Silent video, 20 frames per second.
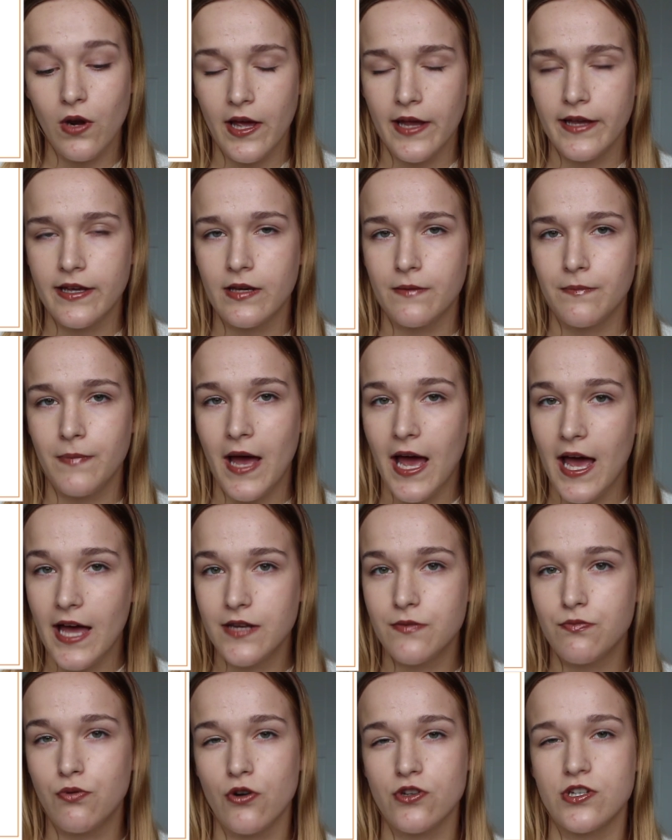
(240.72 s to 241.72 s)
like
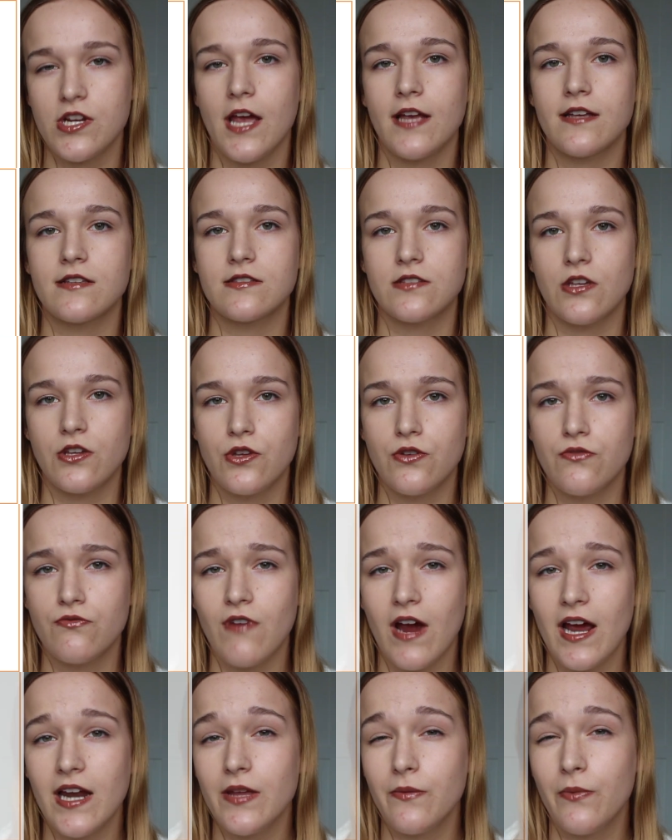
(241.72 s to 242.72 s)
paired projects, so you
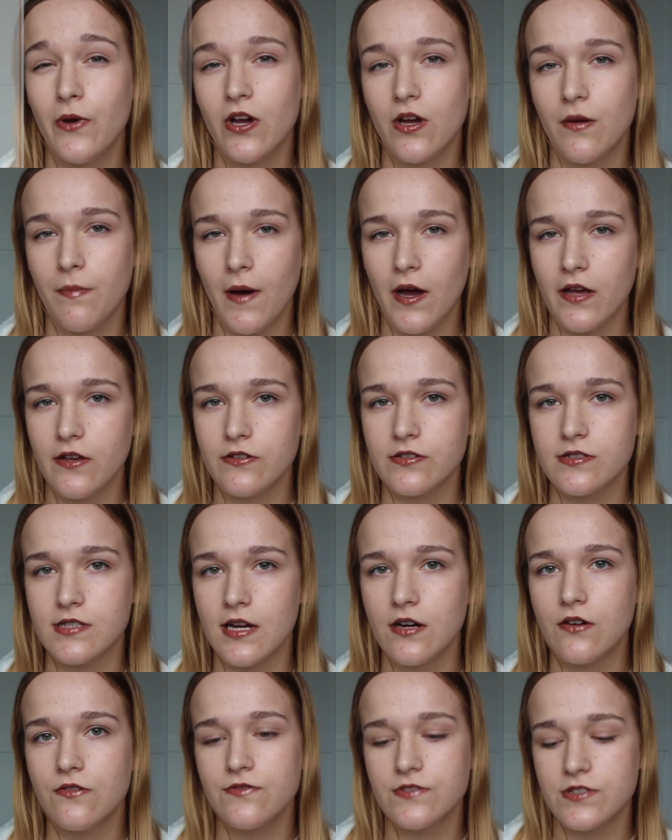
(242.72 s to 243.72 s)
rarely work by
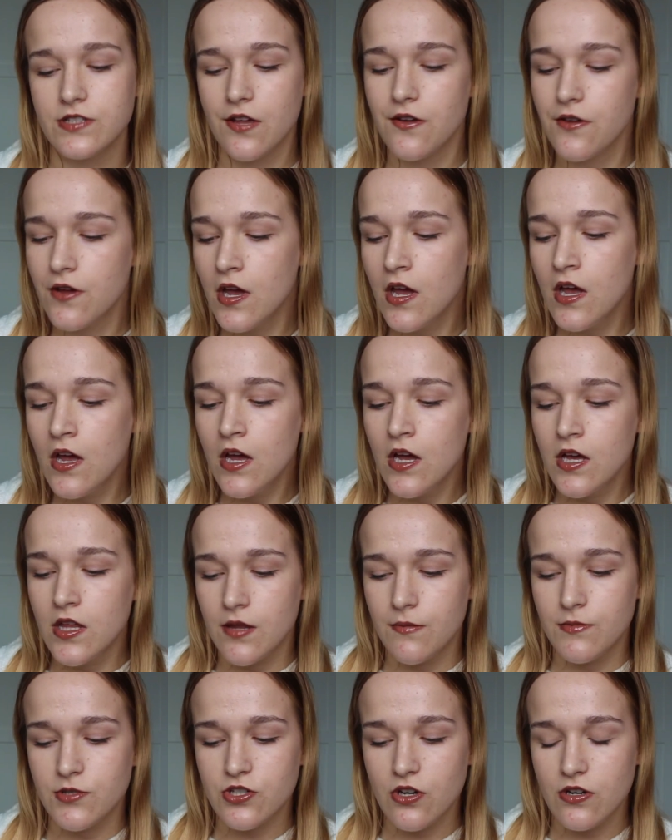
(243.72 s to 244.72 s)
yourself. So
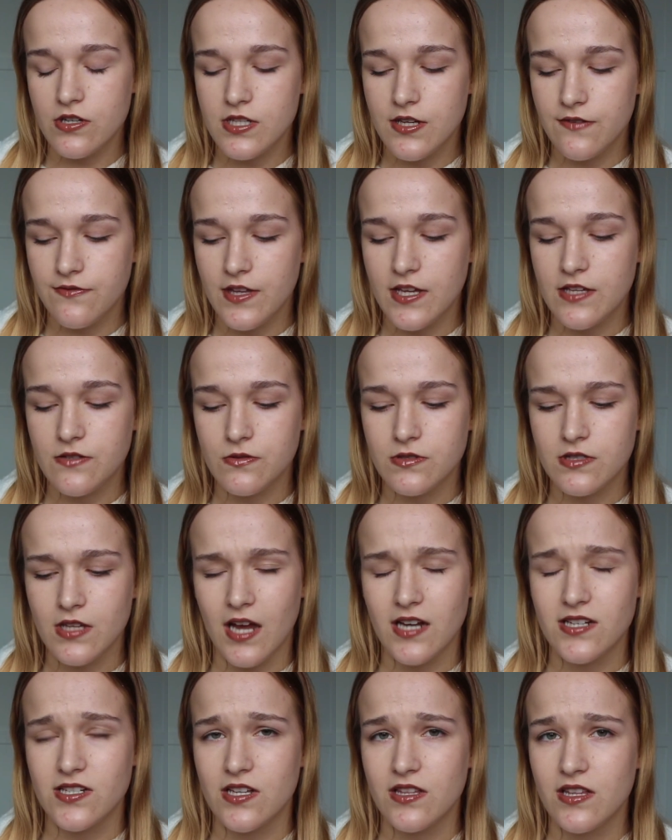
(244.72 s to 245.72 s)
the majority of these ones,
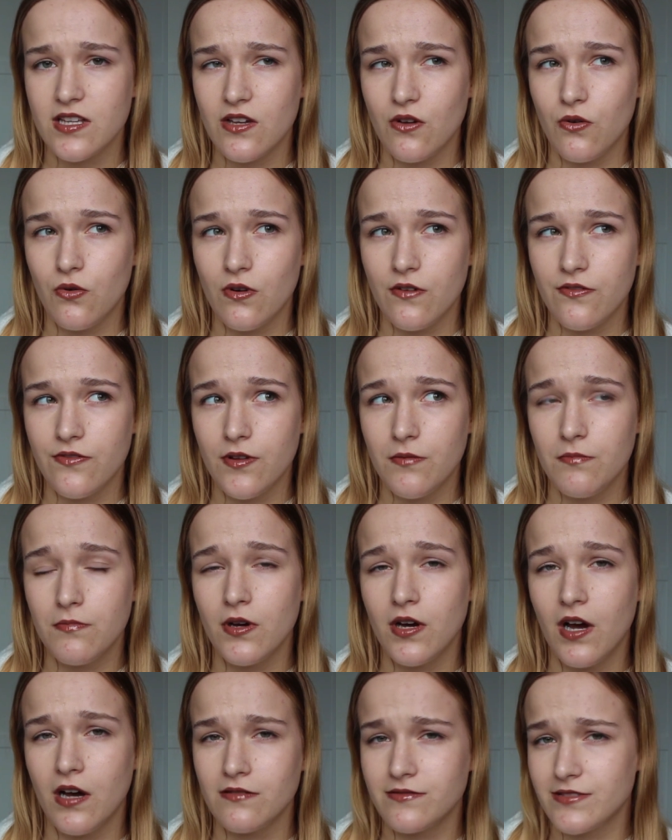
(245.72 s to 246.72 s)
actually I think all of them,
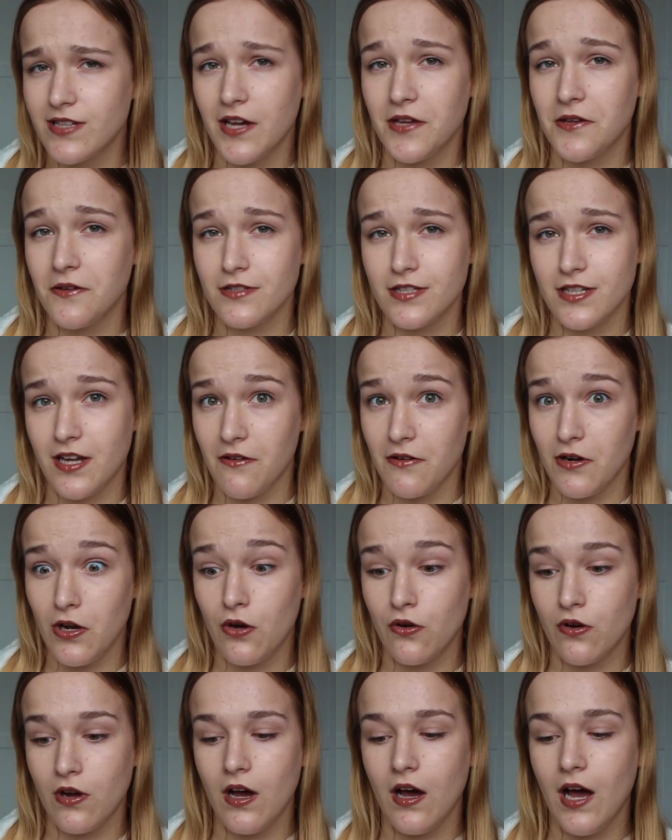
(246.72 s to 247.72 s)
but I'll tell you as I go
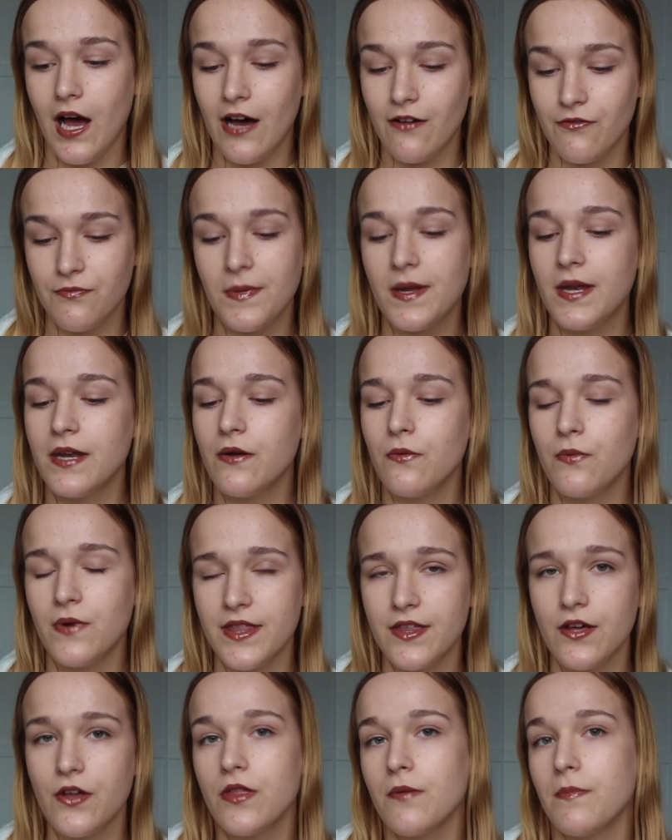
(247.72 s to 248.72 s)
along, have been
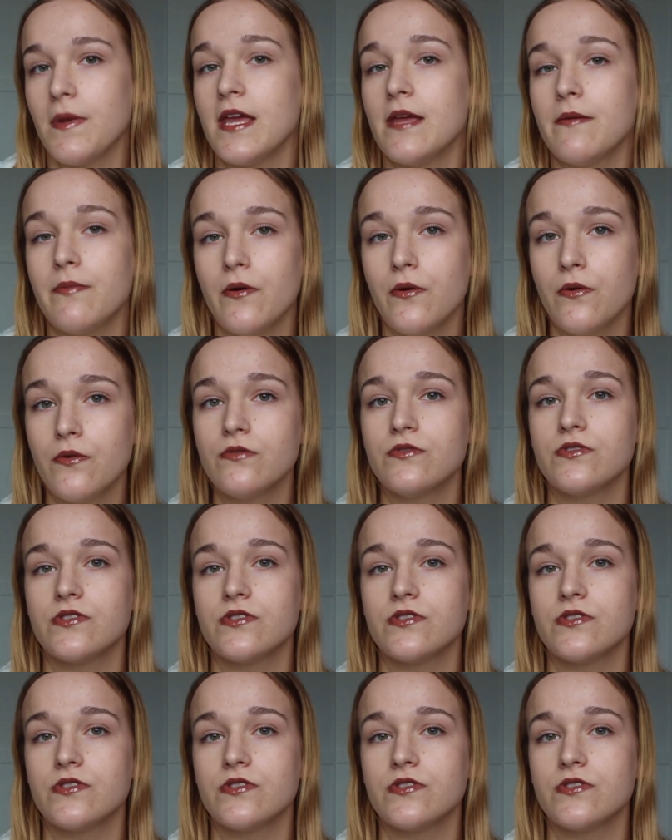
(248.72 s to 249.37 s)
with other people.